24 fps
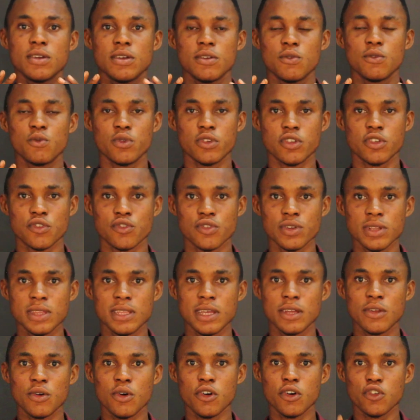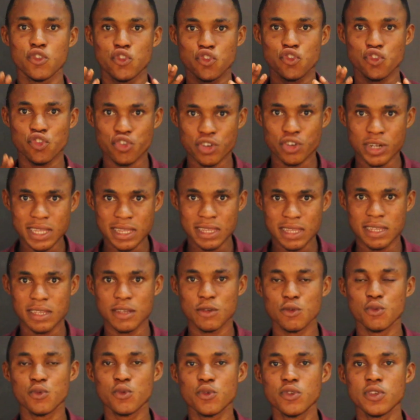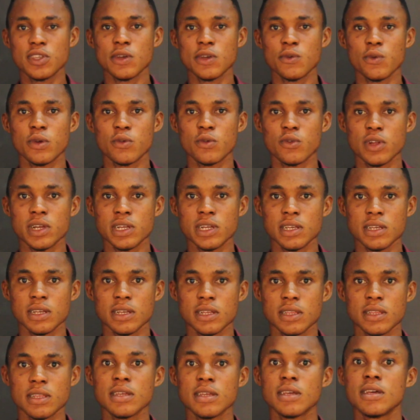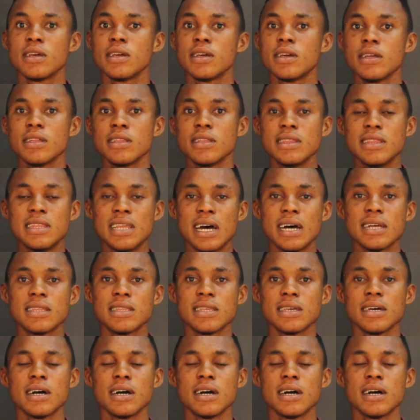restricted or strict rules and regulation that